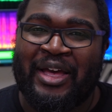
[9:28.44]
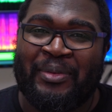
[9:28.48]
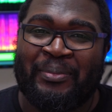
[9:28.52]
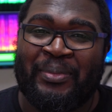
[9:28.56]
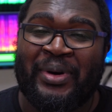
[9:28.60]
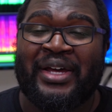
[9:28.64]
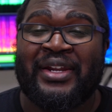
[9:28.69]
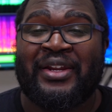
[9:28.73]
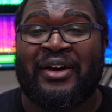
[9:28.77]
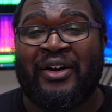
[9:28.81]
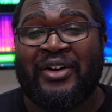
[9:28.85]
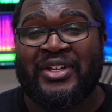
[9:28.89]

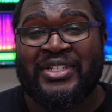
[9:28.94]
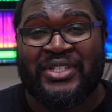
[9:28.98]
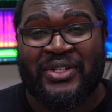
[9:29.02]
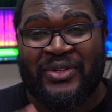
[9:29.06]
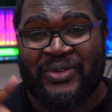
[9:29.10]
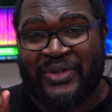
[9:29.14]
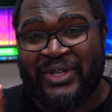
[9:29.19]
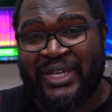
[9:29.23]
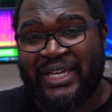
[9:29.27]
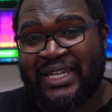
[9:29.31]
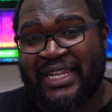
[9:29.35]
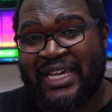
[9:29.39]
But
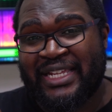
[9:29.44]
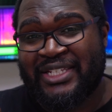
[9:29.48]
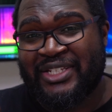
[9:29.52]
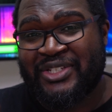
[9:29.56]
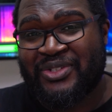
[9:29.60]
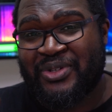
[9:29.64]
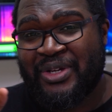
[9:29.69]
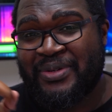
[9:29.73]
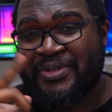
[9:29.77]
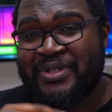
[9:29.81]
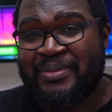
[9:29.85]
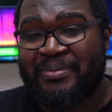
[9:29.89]
also in that
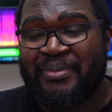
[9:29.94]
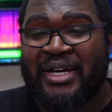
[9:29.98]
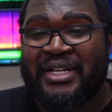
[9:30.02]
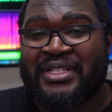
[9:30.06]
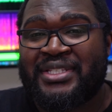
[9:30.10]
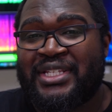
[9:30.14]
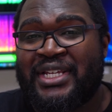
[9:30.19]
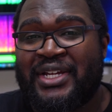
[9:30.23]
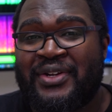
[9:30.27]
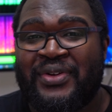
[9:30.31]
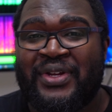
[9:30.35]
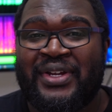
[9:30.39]
description
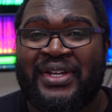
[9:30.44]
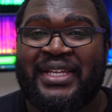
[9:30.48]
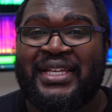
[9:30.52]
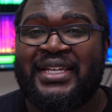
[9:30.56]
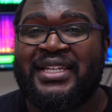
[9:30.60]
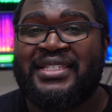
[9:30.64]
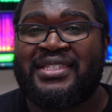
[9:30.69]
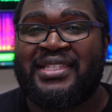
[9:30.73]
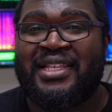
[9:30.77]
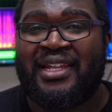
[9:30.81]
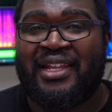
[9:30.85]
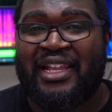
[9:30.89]
box area
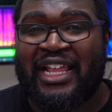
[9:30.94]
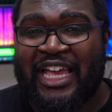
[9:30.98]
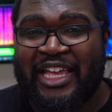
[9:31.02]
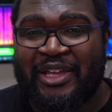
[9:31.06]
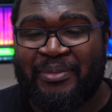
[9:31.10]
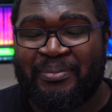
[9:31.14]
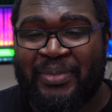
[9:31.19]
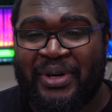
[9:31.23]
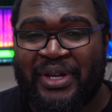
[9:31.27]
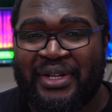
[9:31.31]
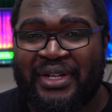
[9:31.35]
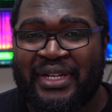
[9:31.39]
is the
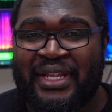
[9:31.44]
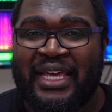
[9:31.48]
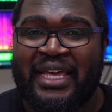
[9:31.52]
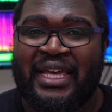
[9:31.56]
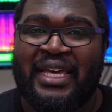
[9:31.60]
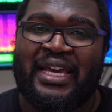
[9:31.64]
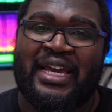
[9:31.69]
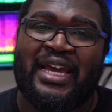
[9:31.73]
like button